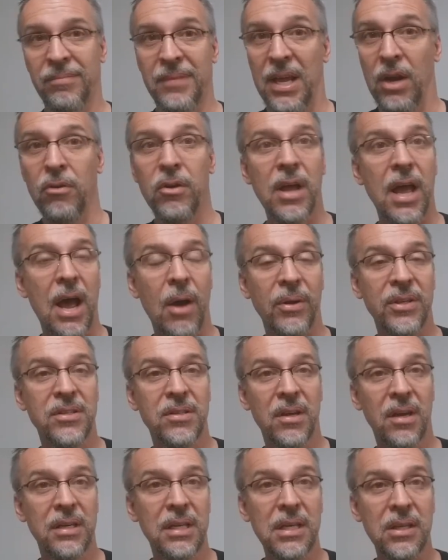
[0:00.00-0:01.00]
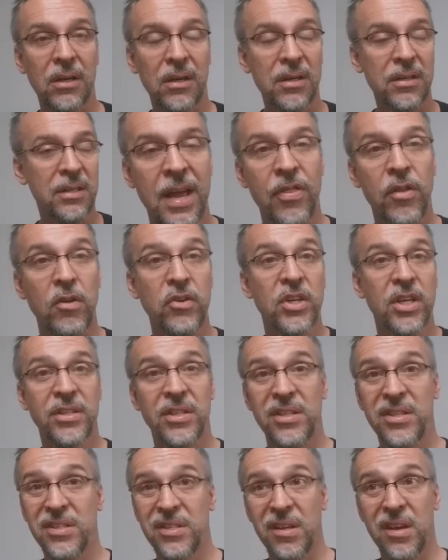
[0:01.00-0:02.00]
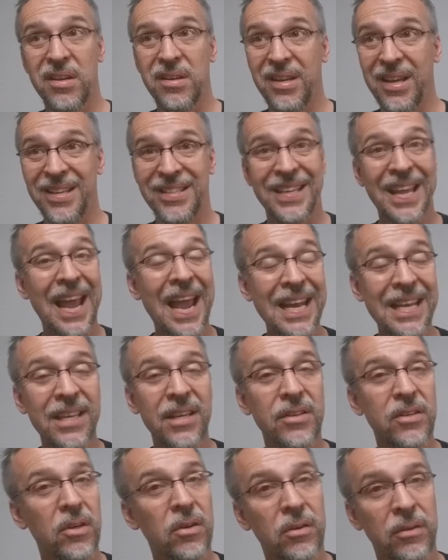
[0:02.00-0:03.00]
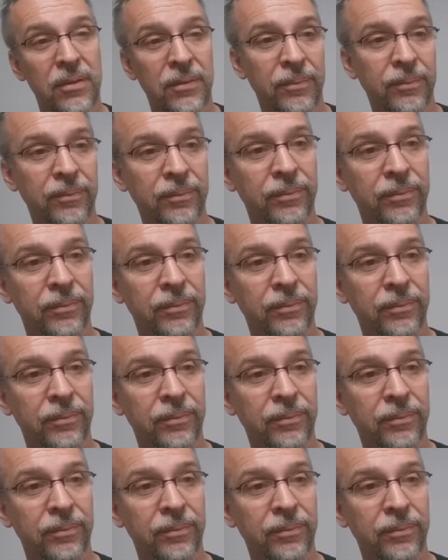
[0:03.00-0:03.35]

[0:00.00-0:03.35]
They don't know how it's done either, and they're just as stunned as any adult.